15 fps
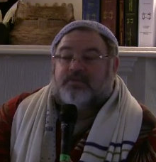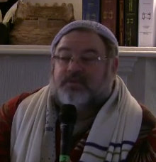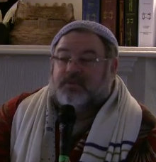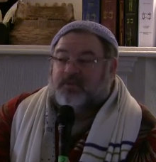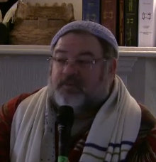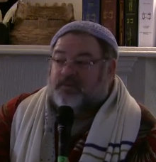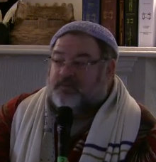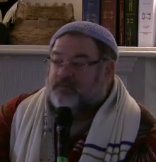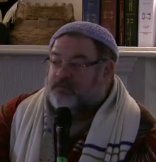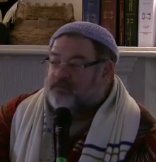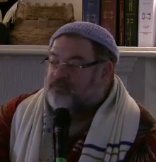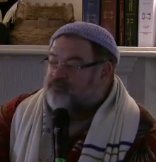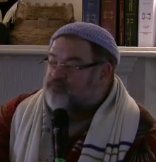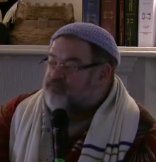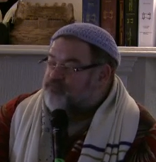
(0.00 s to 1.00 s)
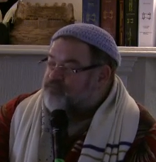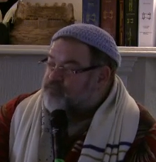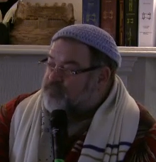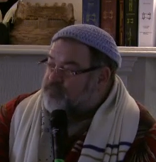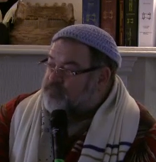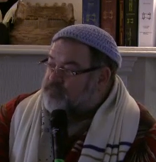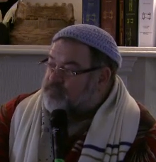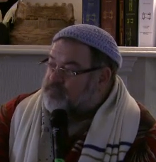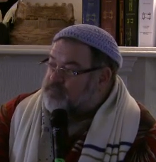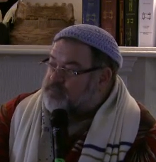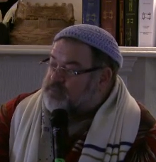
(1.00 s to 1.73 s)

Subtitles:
(no one is talking)